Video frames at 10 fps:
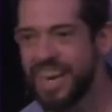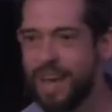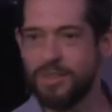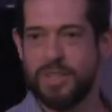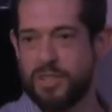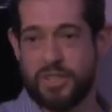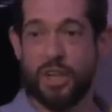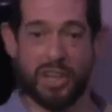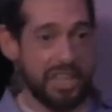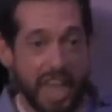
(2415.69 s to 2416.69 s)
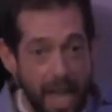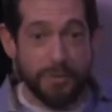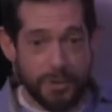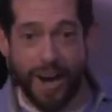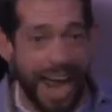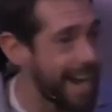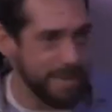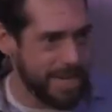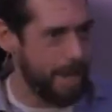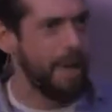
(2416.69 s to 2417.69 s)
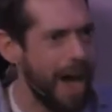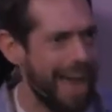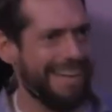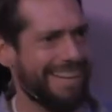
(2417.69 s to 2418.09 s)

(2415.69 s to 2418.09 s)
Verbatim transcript: I was just still a gift, right? I mean, come on.